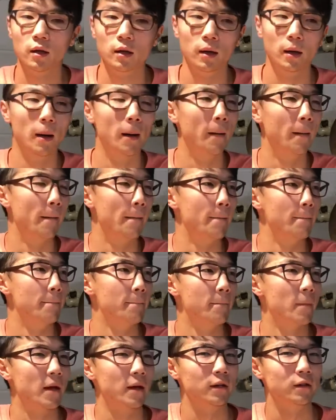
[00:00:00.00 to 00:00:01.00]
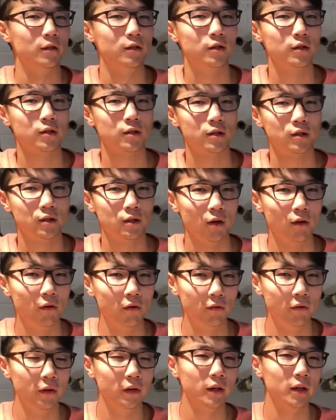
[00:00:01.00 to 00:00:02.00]
And you just
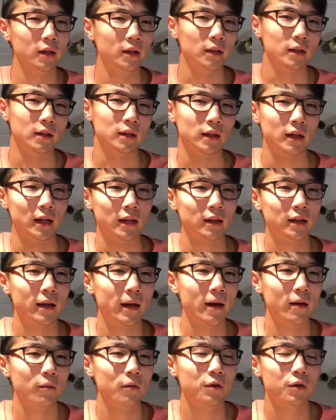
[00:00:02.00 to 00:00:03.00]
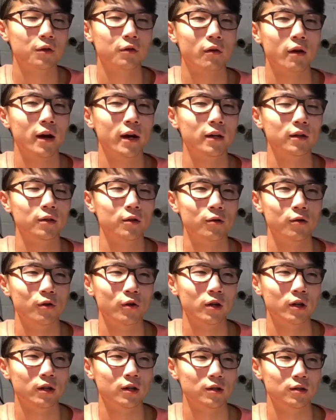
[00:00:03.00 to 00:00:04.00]
don't really get that with
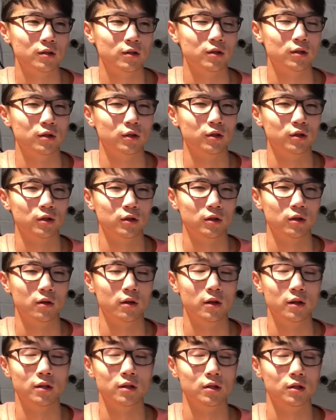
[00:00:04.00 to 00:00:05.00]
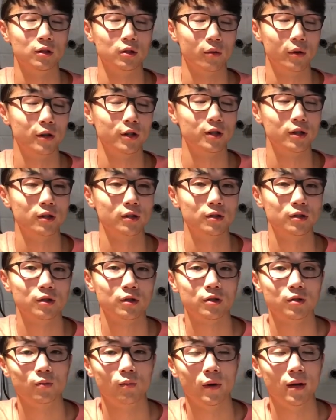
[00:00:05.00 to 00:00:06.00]
grindcore because the distortion is
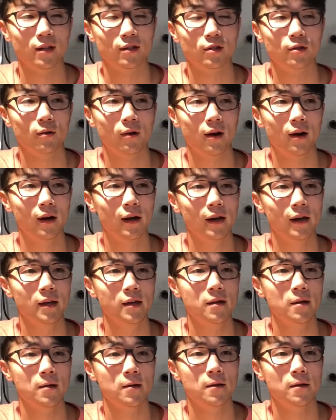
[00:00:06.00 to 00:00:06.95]
just way too high.